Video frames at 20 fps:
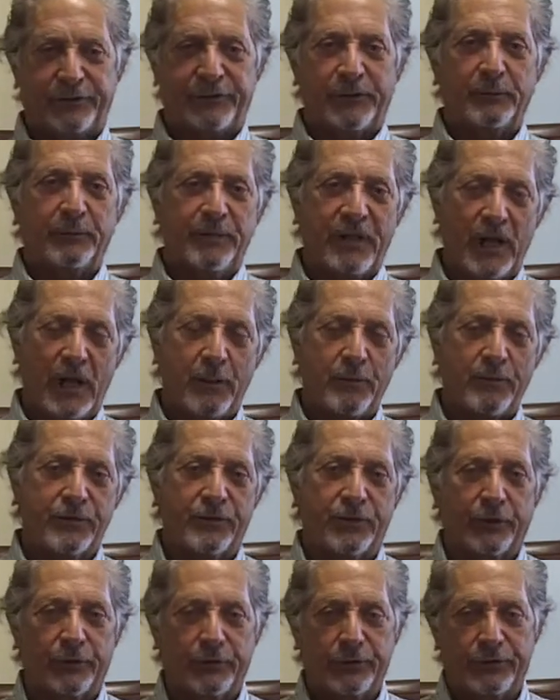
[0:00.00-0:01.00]
sometimes
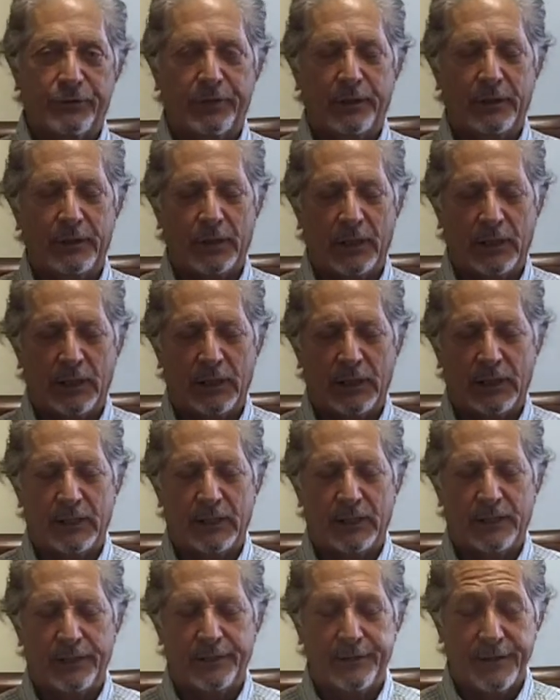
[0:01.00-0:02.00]
there's
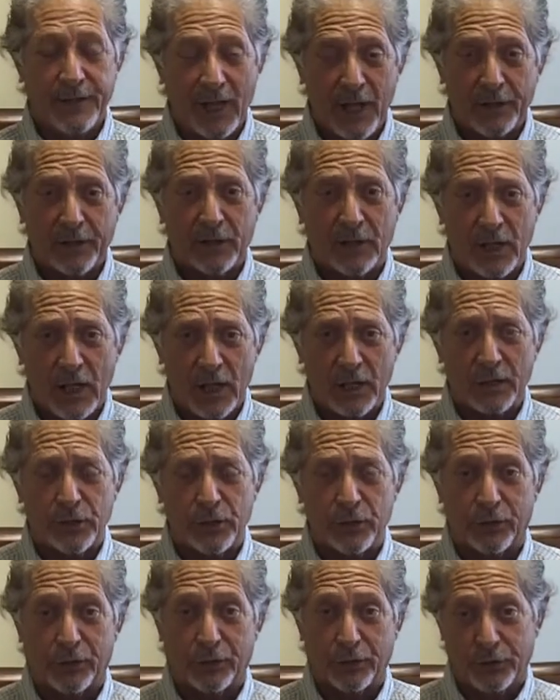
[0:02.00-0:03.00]
not a lot
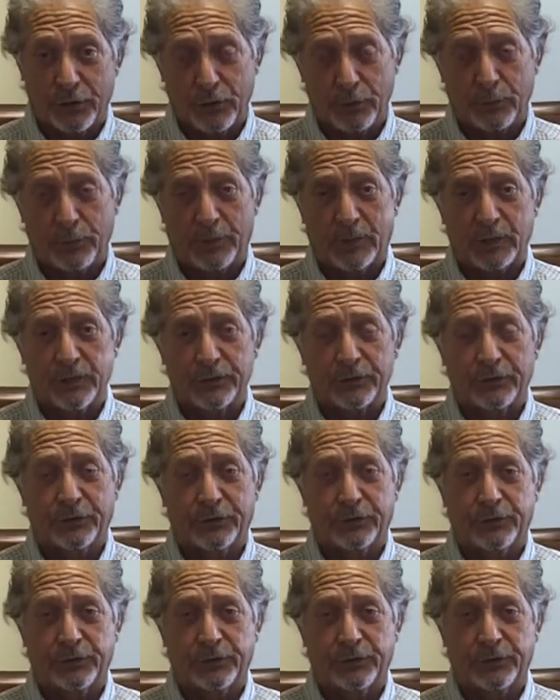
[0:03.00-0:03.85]
you can do because